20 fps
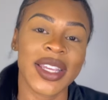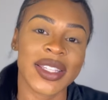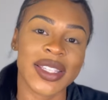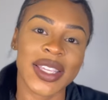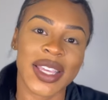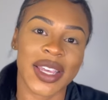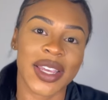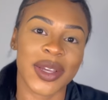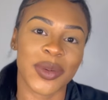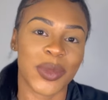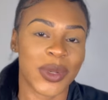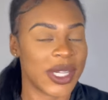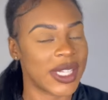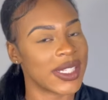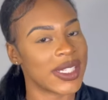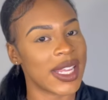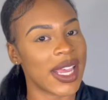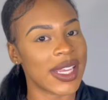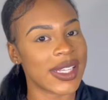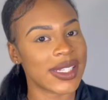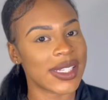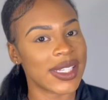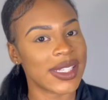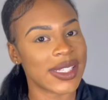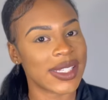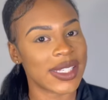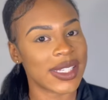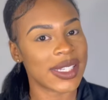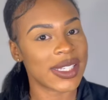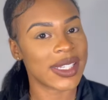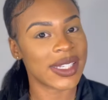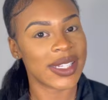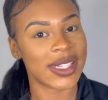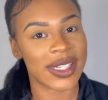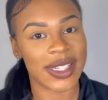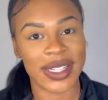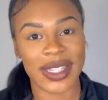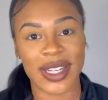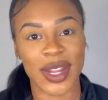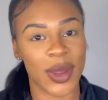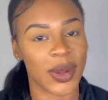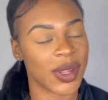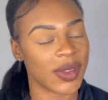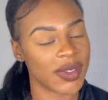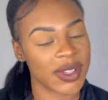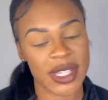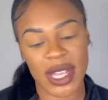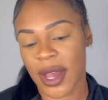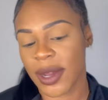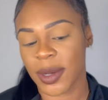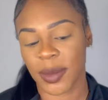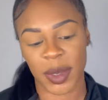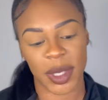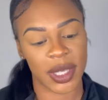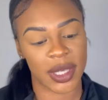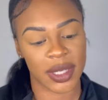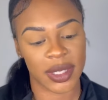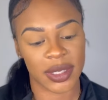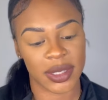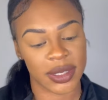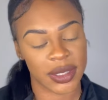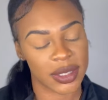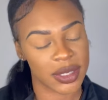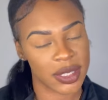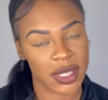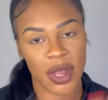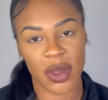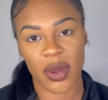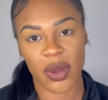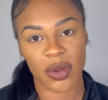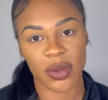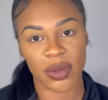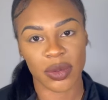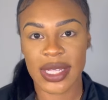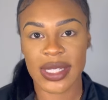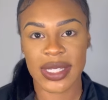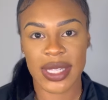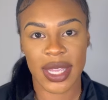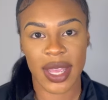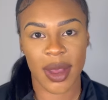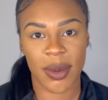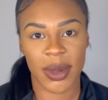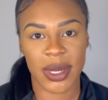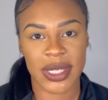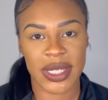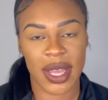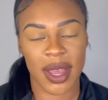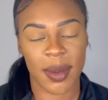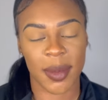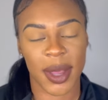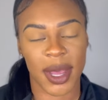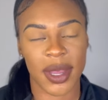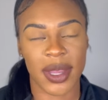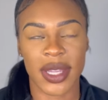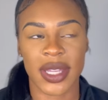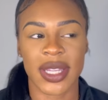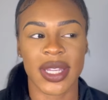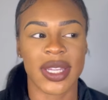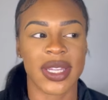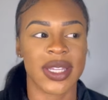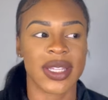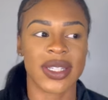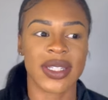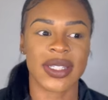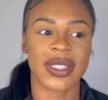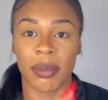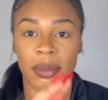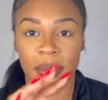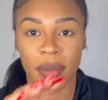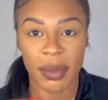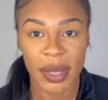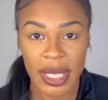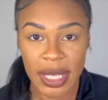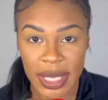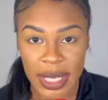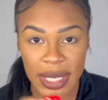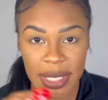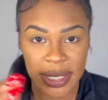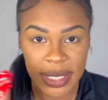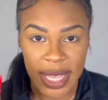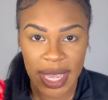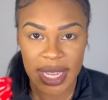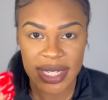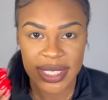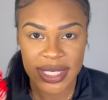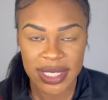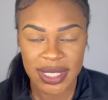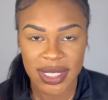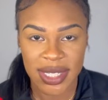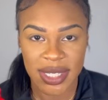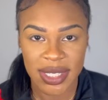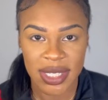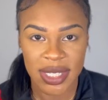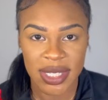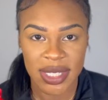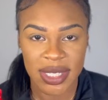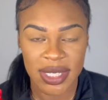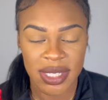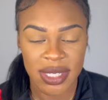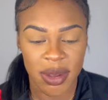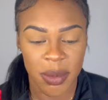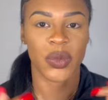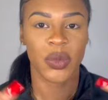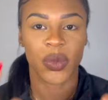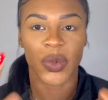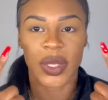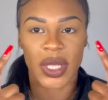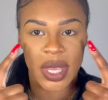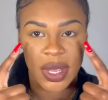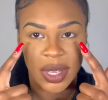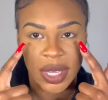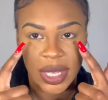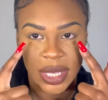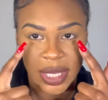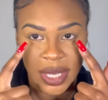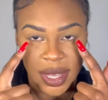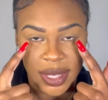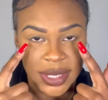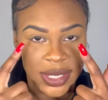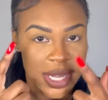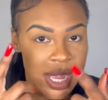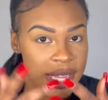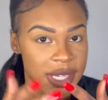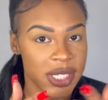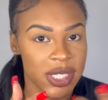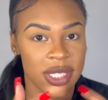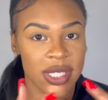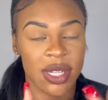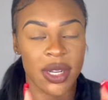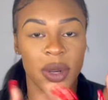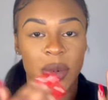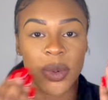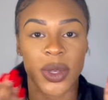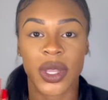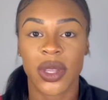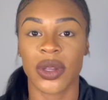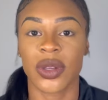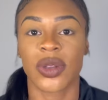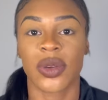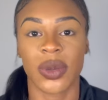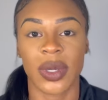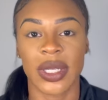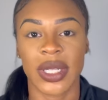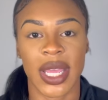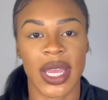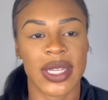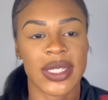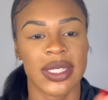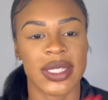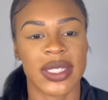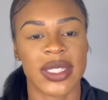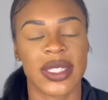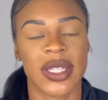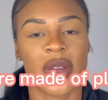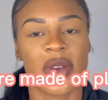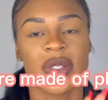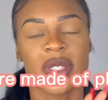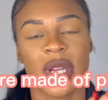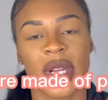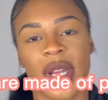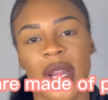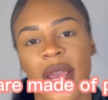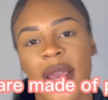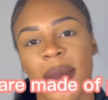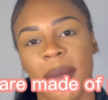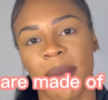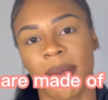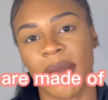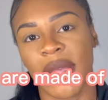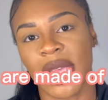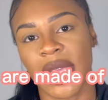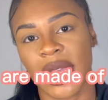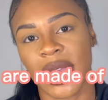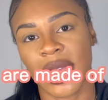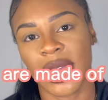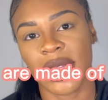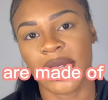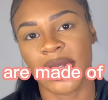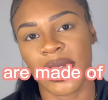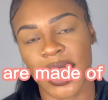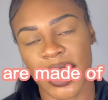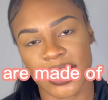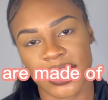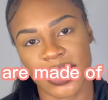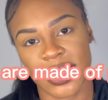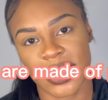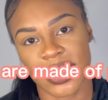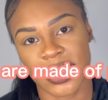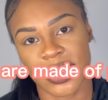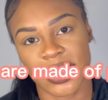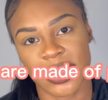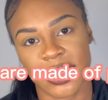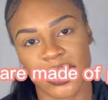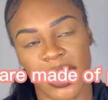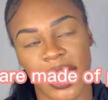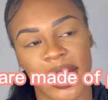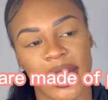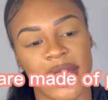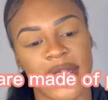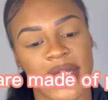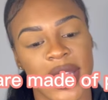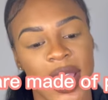yeah, when it's tax season, don't need to talk to me. So, thing I wanna talk about is mink lash extensions. When y'all getting y'all lashes done, or when you're doing lashes, those are not mink lashes. That is